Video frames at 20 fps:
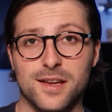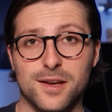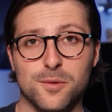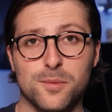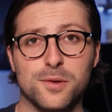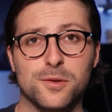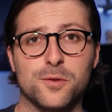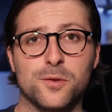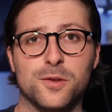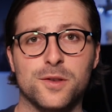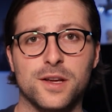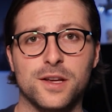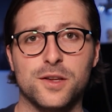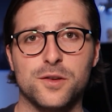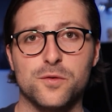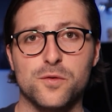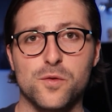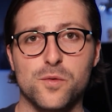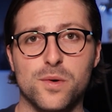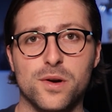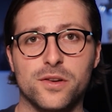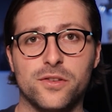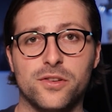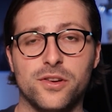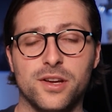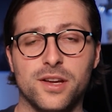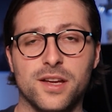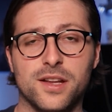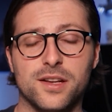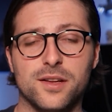I want to thank you for
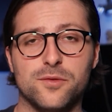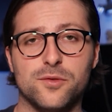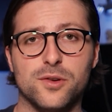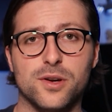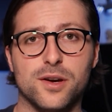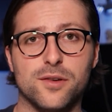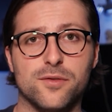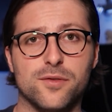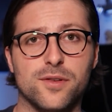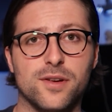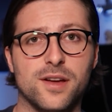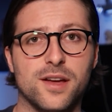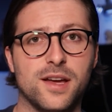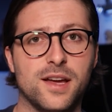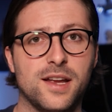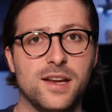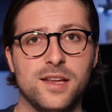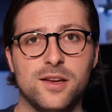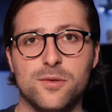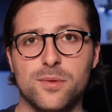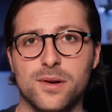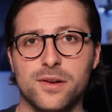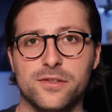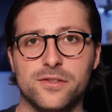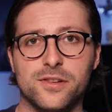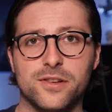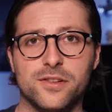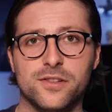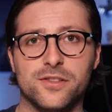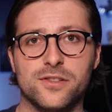watching, and if you have any
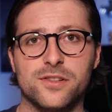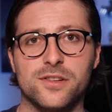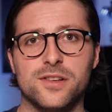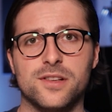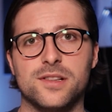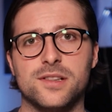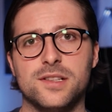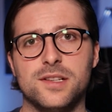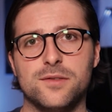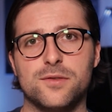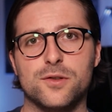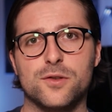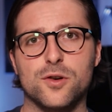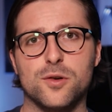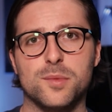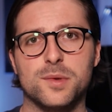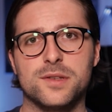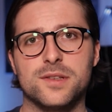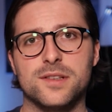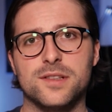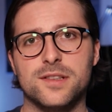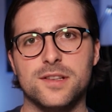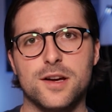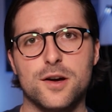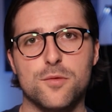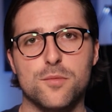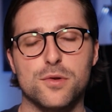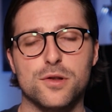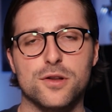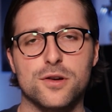questions, leave a comment
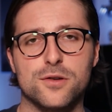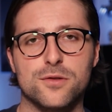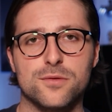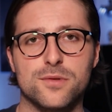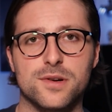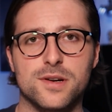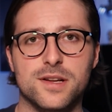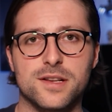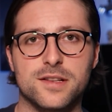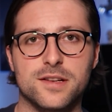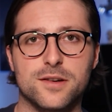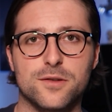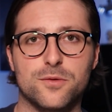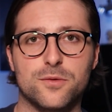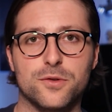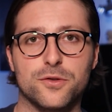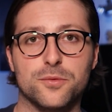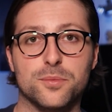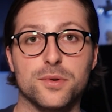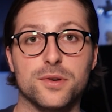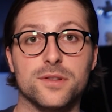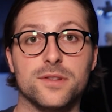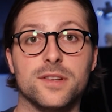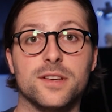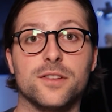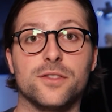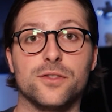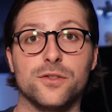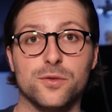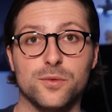down below and I'll respond
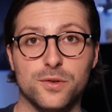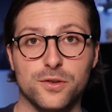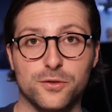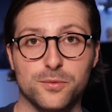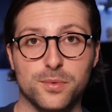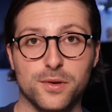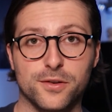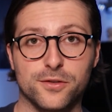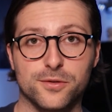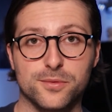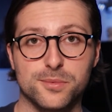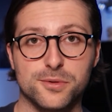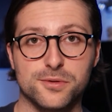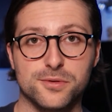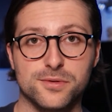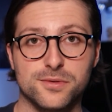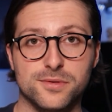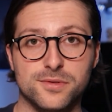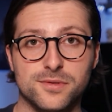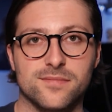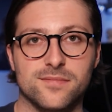as soon as possible.